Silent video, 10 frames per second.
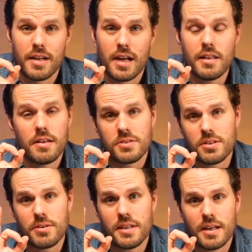I love
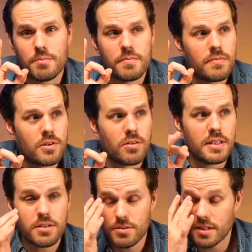Sony. I'm currently
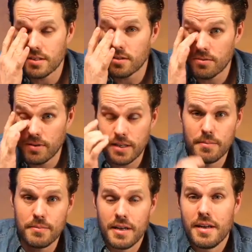using Sony right now,
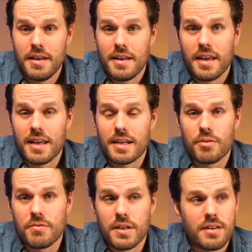and I'm a
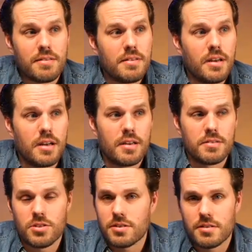fan.
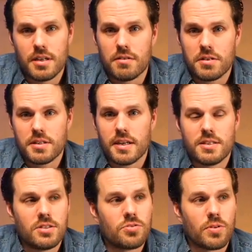Just color science
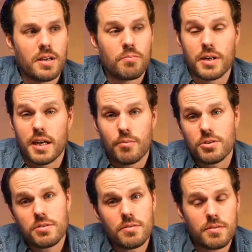is great, but I am
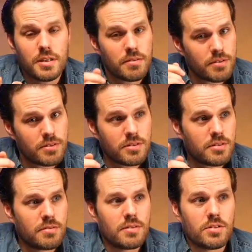also, you know,
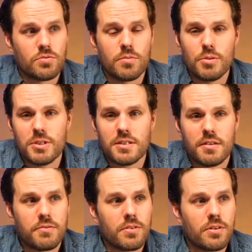there's room to be said
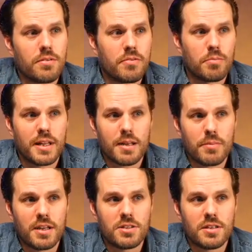for
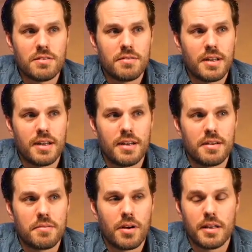Blackmagic.
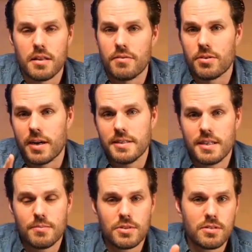I love their
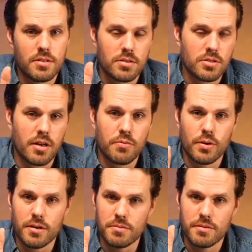ATEMs, their
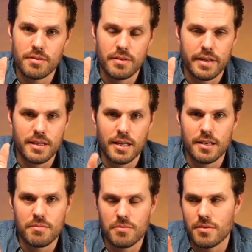software. Like
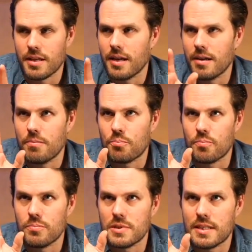they
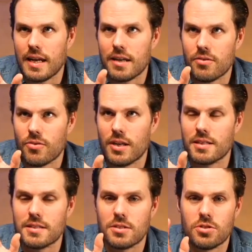take things
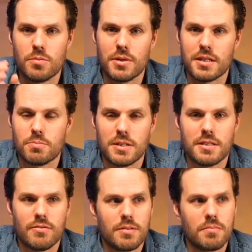that should be expensive
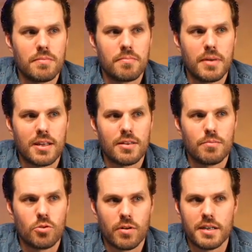and make them
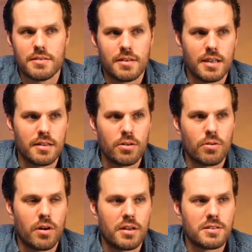great and low
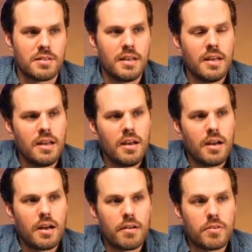cost.
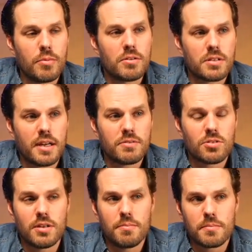Vimeo's live
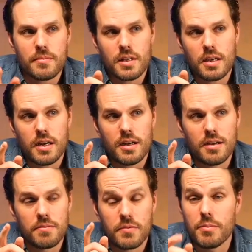stream.
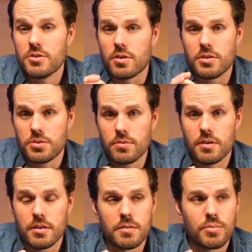Vimeo is also a
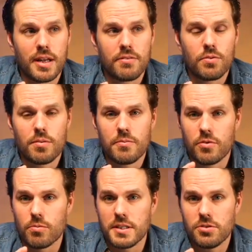good platform for
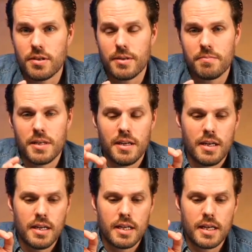restreaming.
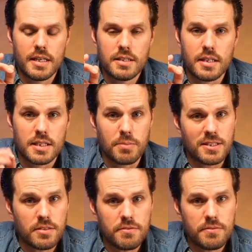It is
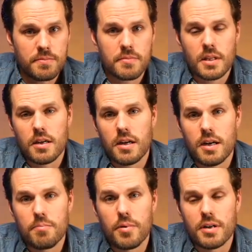expensive,
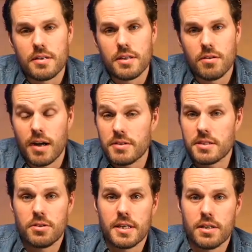but you know, obviously you're
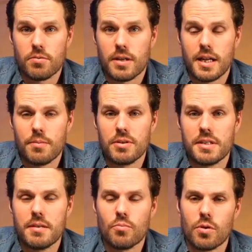getting the reliability, and
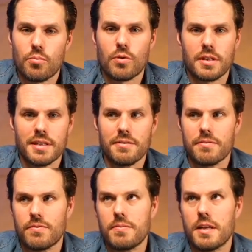more importantly,
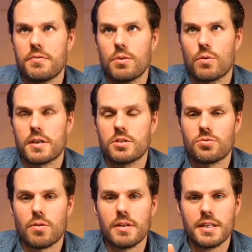if you're
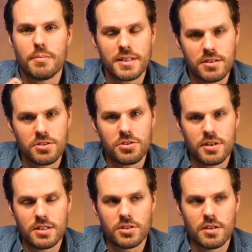controlling the message,
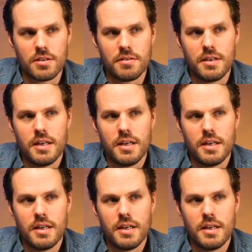it's good.